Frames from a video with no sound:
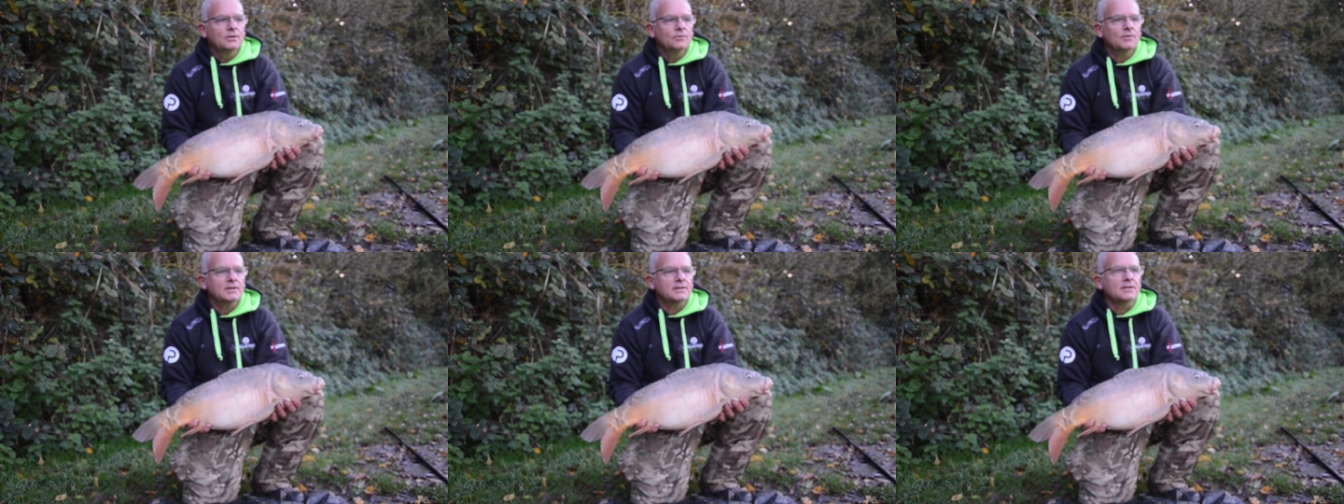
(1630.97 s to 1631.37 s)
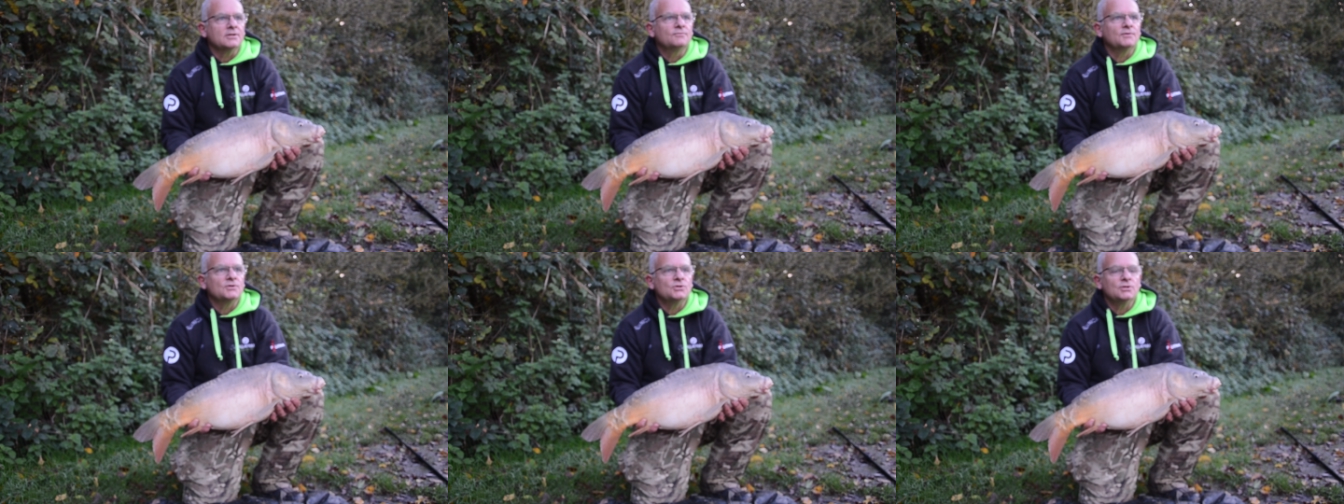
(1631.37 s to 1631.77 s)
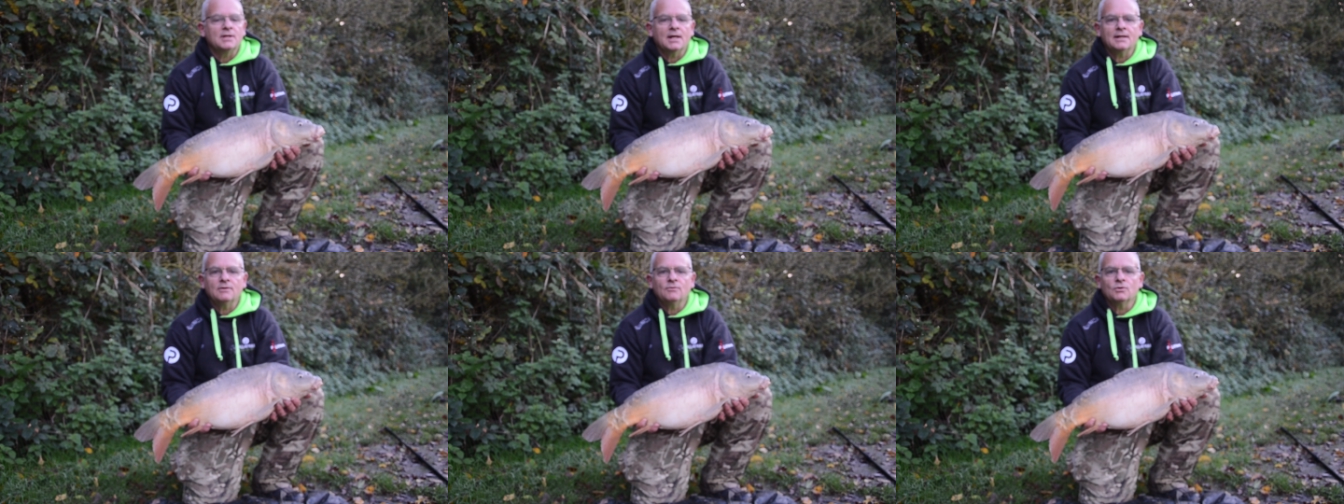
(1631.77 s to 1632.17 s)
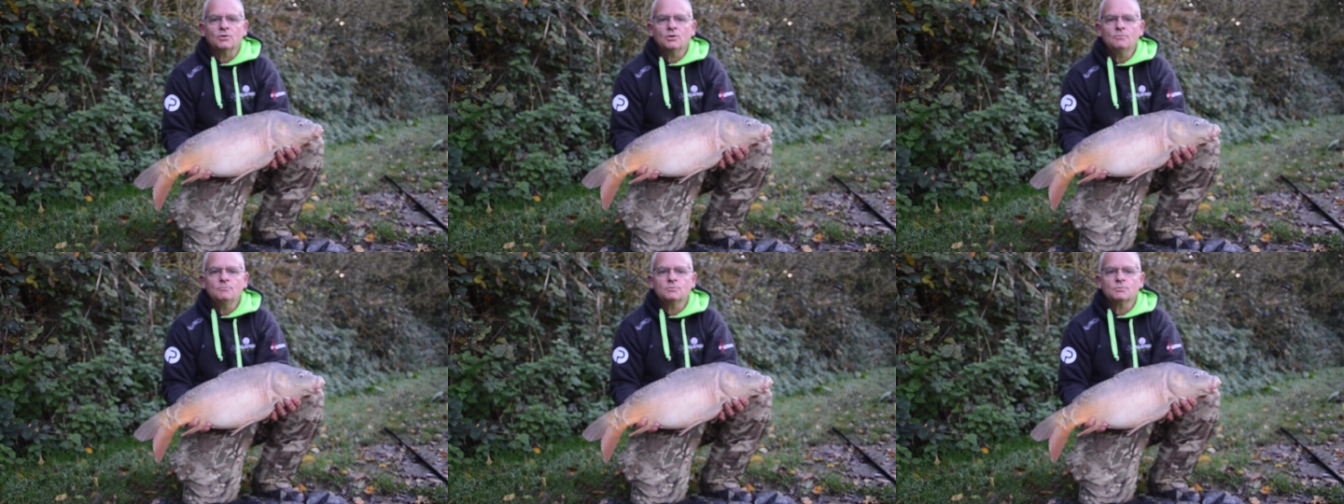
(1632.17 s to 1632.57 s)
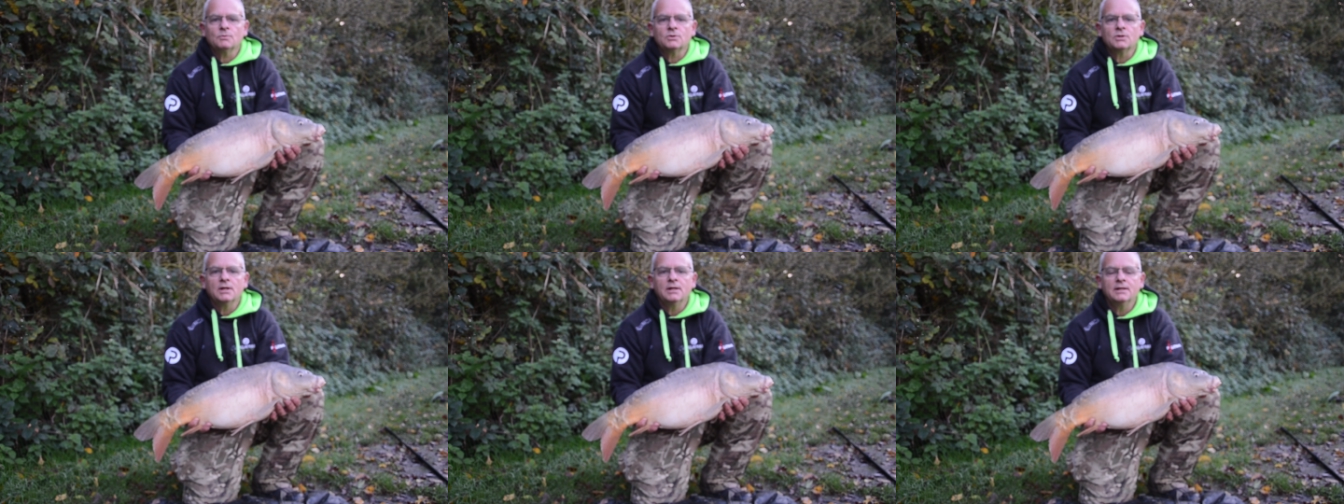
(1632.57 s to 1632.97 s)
Great days fishing down here at Coomewood